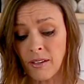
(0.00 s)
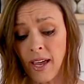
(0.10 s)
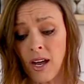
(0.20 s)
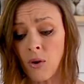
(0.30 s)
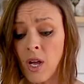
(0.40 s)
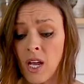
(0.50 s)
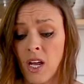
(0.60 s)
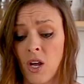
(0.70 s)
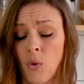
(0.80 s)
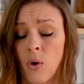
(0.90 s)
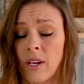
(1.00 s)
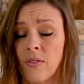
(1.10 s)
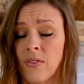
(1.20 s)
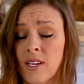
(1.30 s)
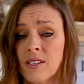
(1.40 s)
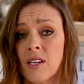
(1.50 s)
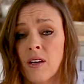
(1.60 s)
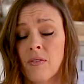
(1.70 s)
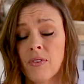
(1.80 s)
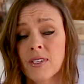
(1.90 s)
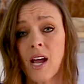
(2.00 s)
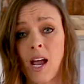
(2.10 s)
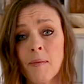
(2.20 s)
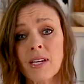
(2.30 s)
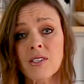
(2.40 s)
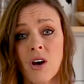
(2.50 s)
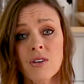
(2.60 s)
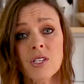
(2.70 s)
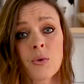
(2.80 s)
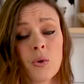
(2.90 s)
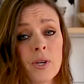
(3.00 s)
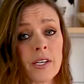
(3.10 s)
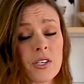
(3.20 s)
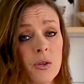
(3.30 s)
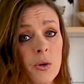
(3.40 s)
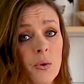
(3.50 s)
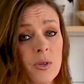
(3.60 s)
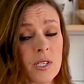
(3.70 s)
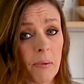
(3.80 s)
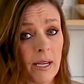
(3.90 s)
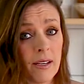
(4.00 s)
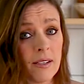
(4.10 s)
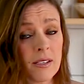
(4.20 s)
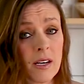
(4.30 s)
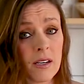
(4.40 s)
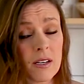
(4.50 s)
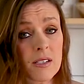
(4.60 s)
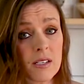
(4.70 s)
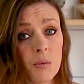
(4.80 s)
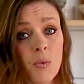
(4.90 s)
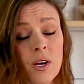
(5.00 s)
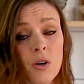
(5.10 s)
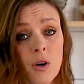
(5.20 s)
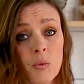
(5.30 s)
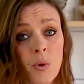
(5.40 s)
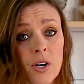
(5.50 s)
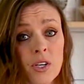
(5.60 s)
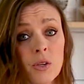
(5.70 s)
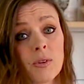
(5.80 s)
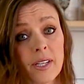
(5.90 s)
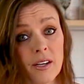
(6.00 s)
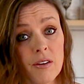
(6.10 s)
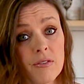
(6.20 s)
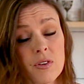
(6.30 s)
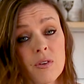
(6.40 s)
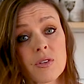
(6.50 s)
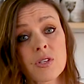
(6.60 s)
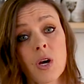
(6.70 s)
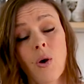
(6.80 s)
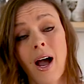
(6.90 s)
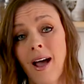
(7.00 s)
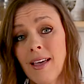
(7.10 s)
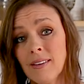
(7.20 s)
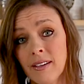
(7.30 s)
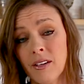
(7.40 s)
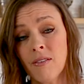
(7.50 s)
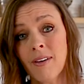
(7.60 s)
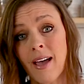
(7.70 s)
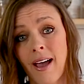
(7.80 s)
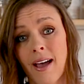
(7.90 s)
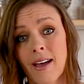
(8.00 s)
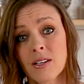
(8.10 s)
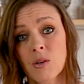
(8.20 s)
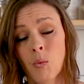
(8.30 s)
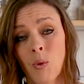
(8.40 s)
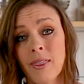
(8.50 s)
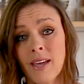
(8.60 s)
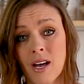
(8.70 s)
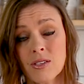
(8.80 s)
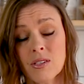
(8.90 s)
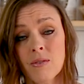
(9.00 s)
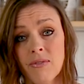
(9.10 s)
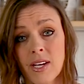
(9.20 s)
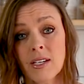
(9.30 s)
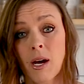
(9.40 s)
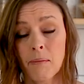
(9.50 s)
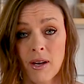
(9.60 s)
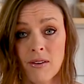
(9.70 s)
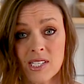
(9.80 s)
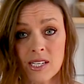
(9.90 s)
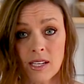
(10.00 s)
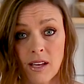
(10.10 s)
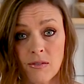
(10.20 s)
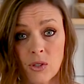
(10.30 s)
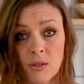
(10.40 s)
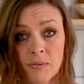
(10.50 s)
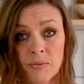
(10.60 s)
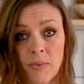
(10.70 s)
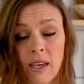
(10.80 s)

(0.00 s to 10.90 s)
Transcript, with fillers: Now, this the timing is also going to depend somewhat on where you live. So I live at 1,000 feet above sea level,